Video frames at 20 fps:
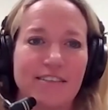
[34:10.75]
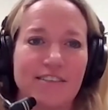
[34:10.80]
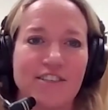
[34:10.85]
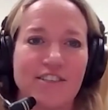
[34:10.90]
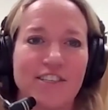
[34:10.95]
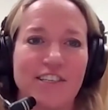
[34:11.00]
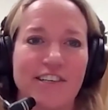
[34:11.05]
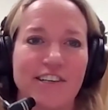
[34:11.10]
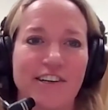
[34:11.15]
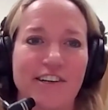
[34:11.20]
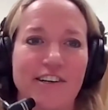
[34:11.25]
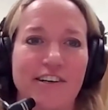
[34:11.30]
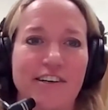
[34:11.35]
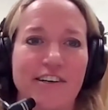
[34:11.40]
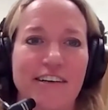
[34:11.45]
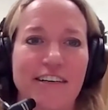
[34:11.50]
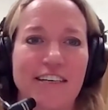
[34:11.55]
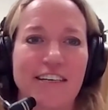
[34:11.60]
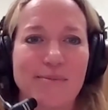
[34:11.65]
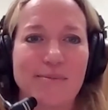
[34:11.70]
and sharing
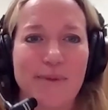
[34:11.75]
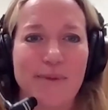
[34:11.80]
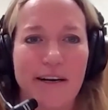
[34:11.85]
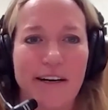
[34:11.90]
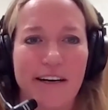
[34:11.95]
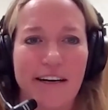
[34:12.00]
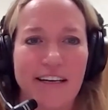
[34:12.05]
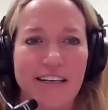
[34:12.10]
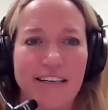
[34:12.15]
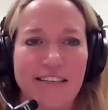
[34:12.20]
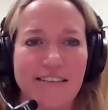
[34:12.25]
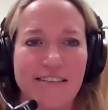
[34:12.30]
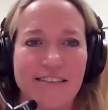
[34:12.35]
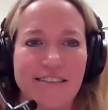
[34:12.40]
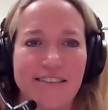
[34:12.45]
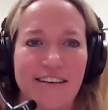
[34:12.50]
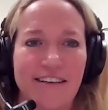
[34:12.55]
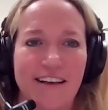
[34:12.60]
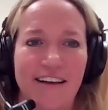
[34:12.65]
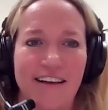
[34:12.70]
your
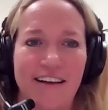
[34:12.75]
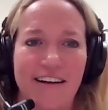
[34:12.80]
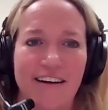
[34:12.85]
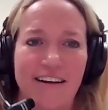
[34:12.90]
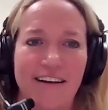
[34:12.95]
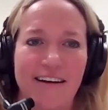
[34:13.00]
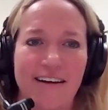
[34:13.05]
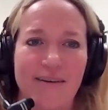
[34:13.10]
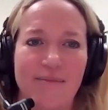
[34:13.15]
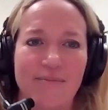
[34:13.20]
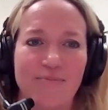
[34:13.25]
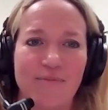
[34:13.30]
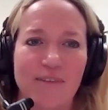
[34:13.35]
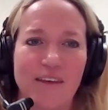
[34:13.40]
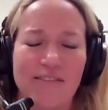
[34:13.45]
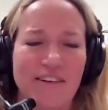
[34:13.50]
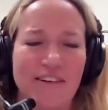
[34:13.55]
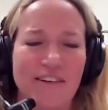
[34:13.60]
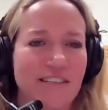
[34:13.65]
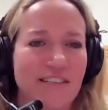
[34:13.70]
experience and
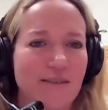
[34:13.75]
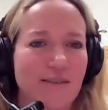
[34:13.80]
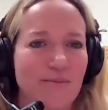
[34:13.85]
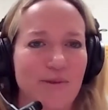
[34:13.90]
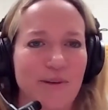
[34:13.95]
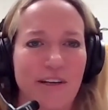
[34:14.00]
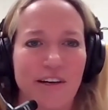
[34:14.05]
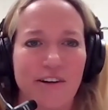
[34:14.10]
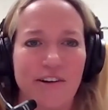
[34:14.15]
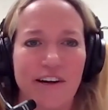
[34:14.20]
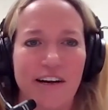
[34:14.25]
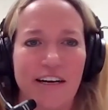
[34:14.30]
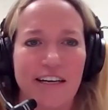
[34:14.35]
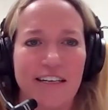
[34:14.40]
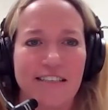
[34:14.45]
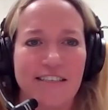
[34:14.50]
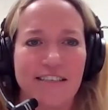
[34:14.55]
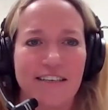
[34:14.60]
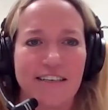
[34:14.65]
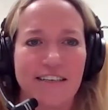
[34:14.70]
giving us some really great
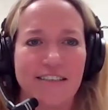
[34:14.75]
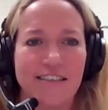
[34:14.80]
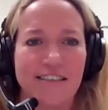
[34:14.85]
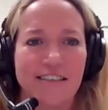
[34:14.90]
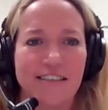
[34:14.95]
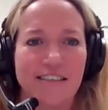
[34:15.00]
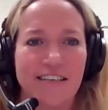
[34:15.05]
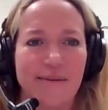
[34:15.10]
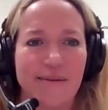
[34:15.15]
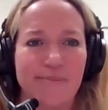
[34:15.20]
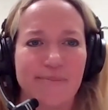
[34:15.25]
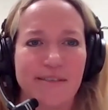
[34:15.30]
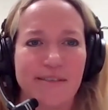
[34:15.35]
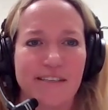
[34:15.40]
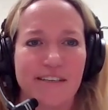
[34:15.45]
insights and tips.